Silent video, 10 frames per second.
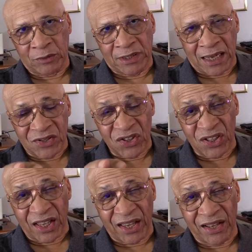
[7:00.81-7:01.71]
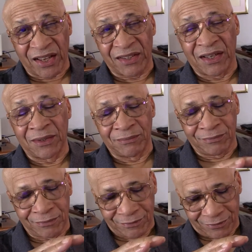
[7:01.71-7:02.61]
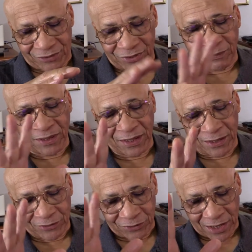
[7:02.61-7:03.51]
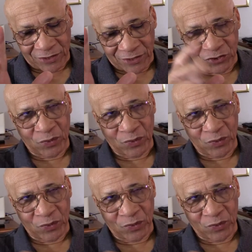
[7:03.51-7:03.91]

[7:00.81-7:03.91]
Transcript: They are scared something else. You guys know what I